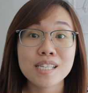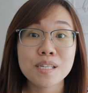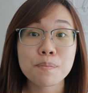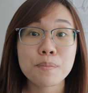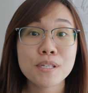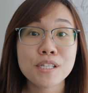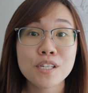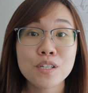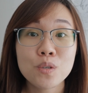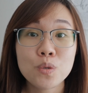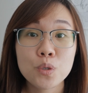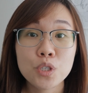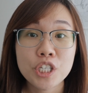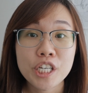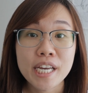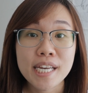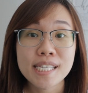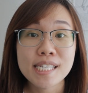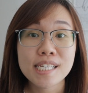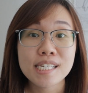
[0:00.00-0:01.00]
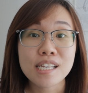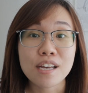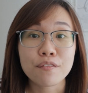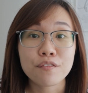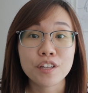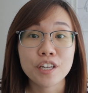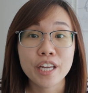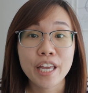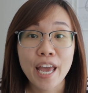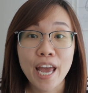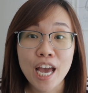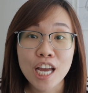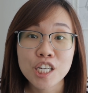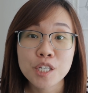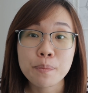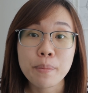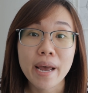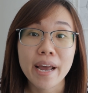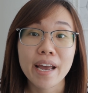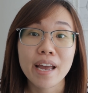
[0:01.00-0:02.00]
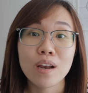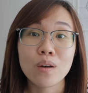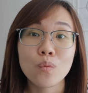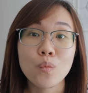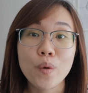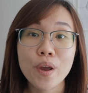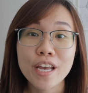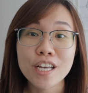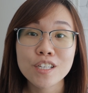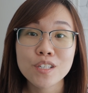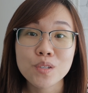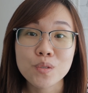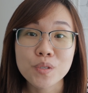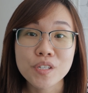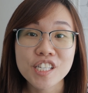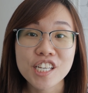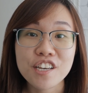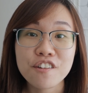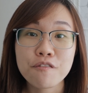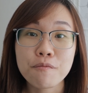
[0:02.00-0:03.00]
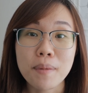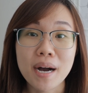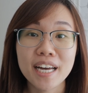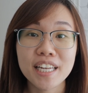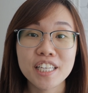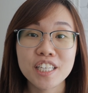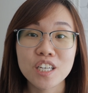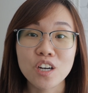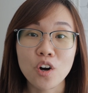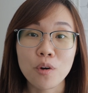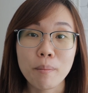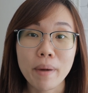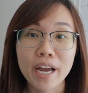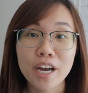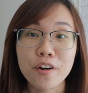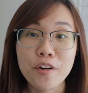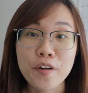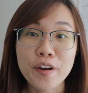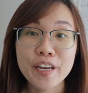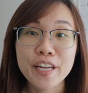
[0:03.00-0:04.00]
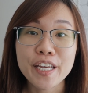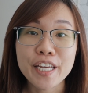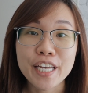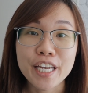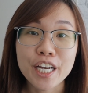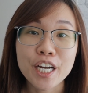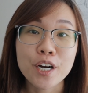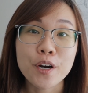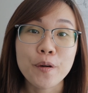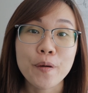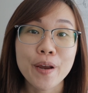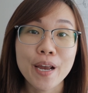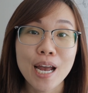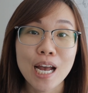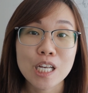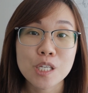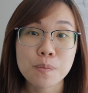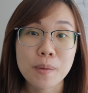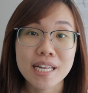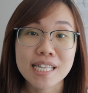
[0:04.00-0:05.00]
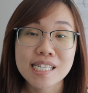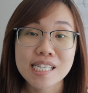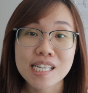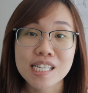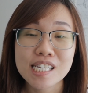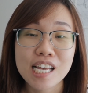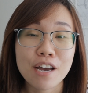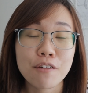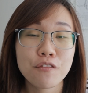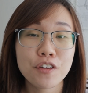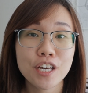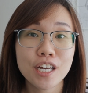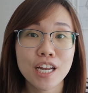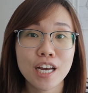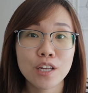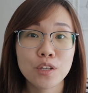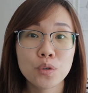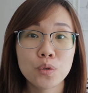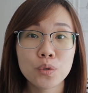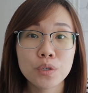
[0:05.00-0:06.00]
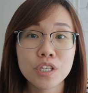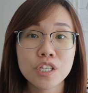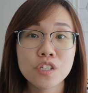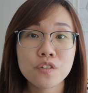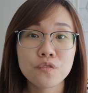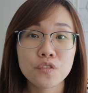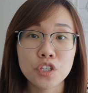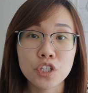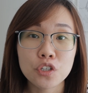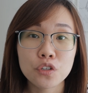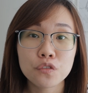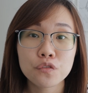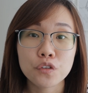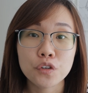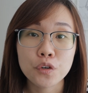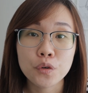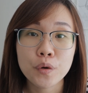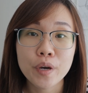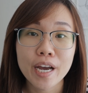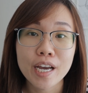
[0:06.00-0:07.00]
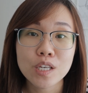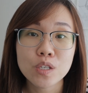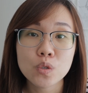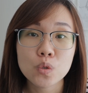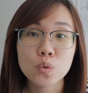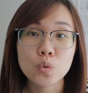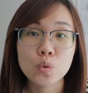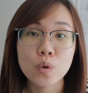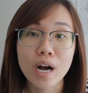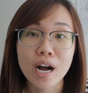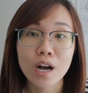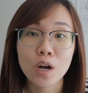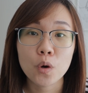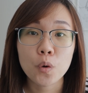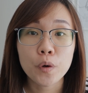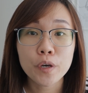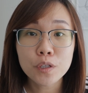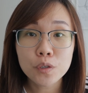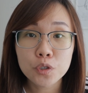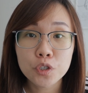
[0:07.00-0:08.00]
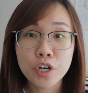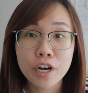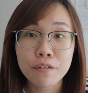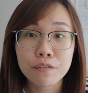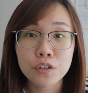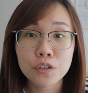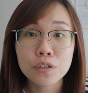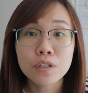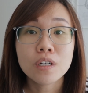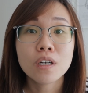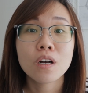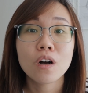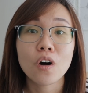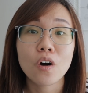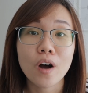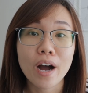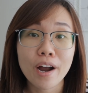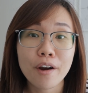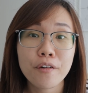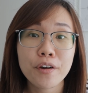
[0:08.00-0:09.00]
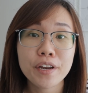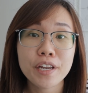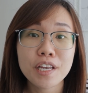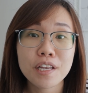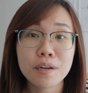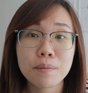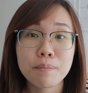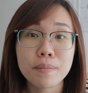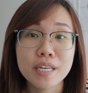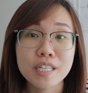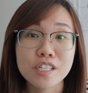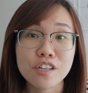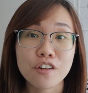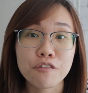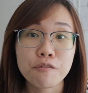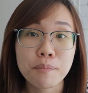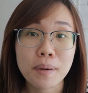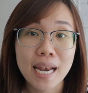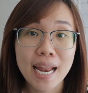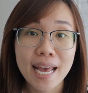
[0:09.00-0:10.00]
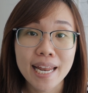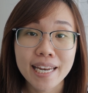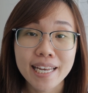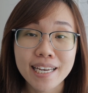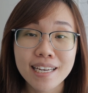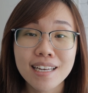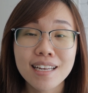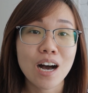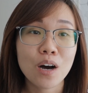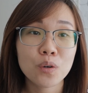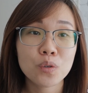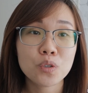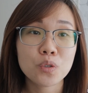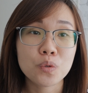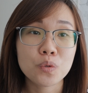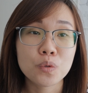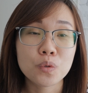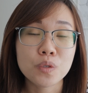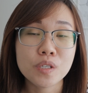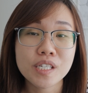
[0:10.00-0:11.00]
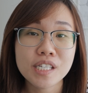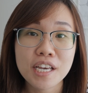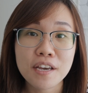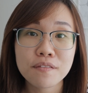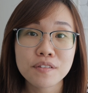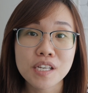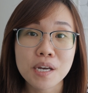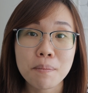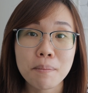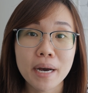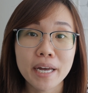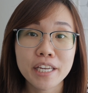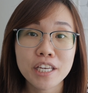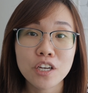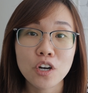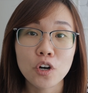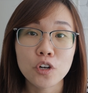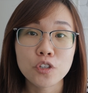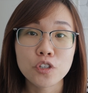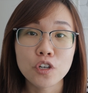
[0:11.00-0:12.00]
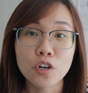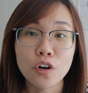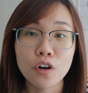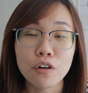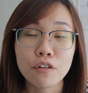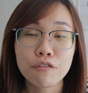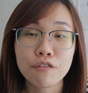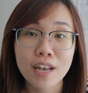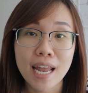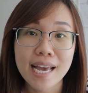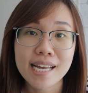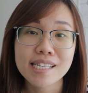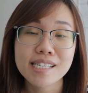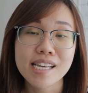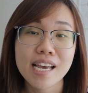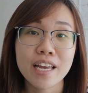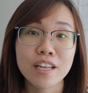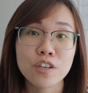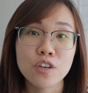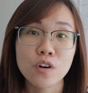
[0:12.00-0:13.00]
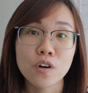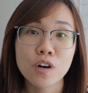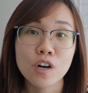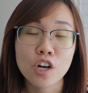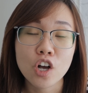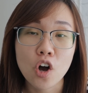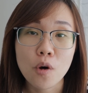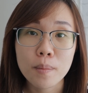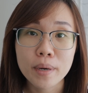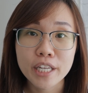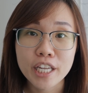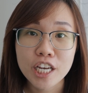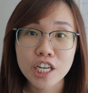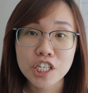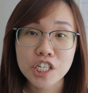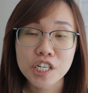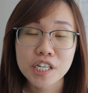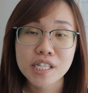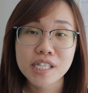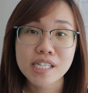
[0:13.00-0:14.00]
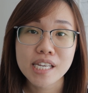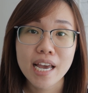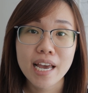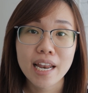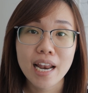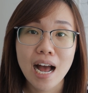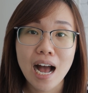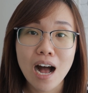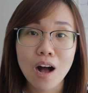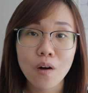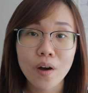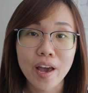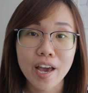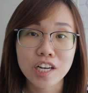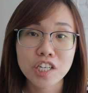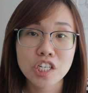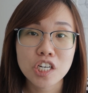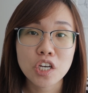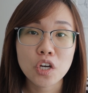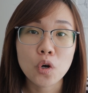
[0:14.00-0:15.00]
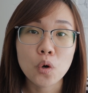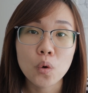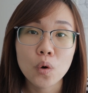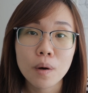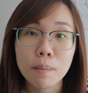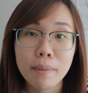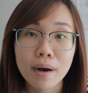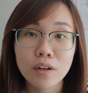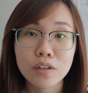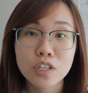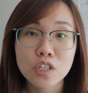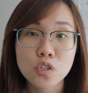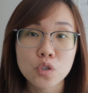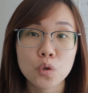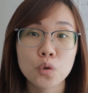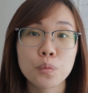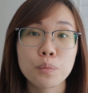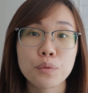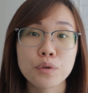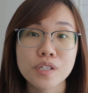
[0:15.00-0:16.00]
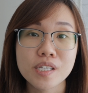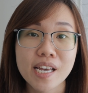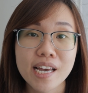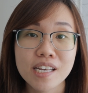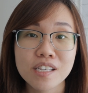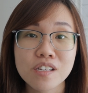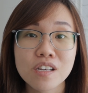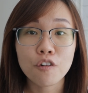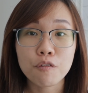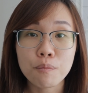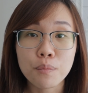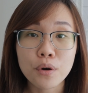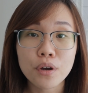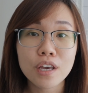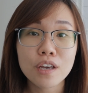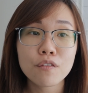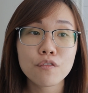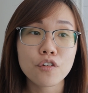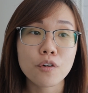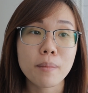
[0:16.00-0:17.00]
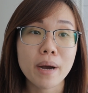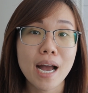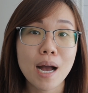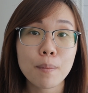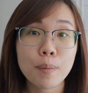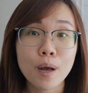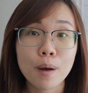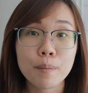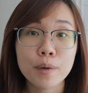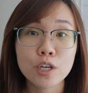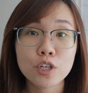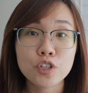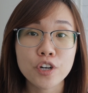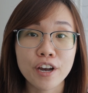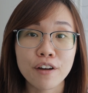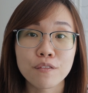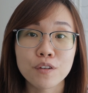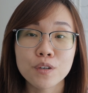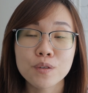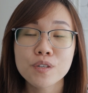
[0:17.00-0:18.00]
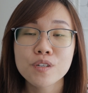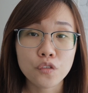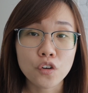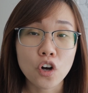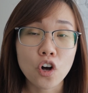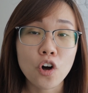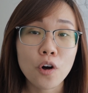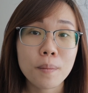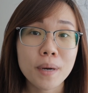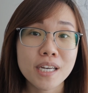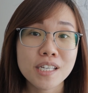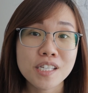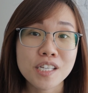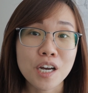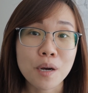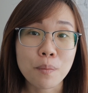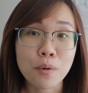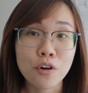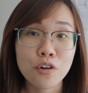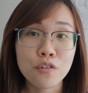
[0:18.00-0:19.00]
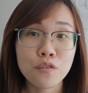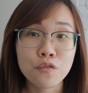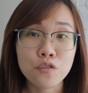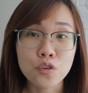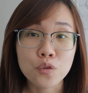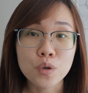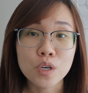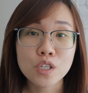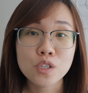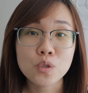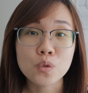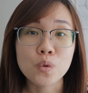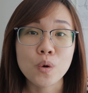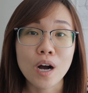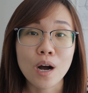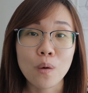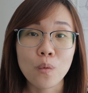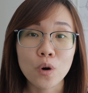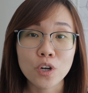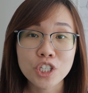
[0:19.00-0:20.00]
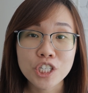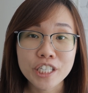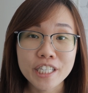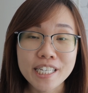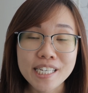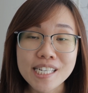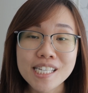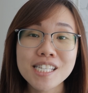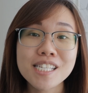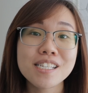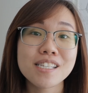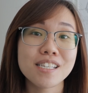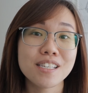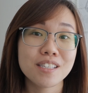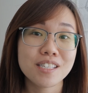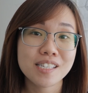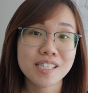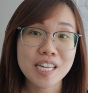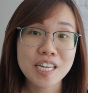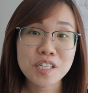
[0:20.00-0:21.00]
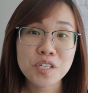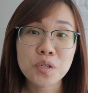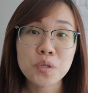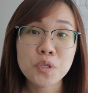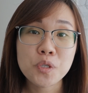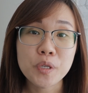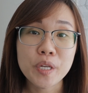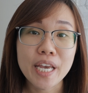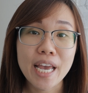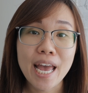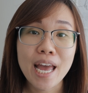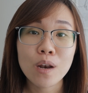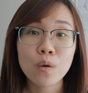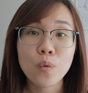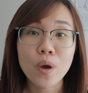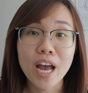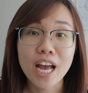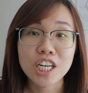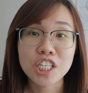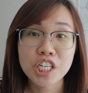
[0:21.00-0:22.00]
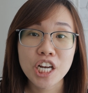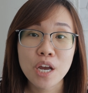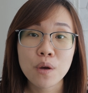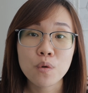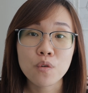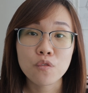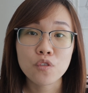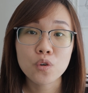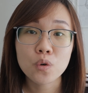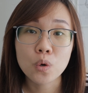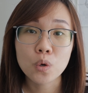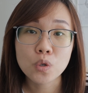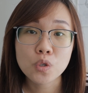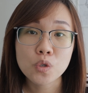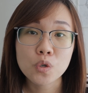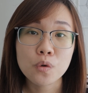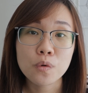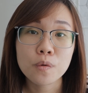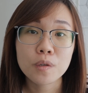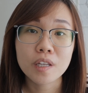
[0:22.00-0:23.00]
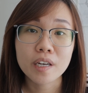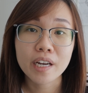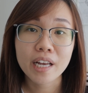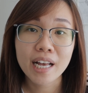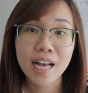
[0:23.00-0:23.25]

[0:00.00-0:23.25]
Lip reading: As a person who chases after cashback and ways to save money on my already incurring expenses, I figured I'd do this video for you guys who are going to travel or are already in the midst of planning how to save some money on your flights and your accommodations, and how I actually go about this whole process of booking for my upcoming travel. So for all my Singaporean viewers who are watching this, stay tuned to the end where I share with you also the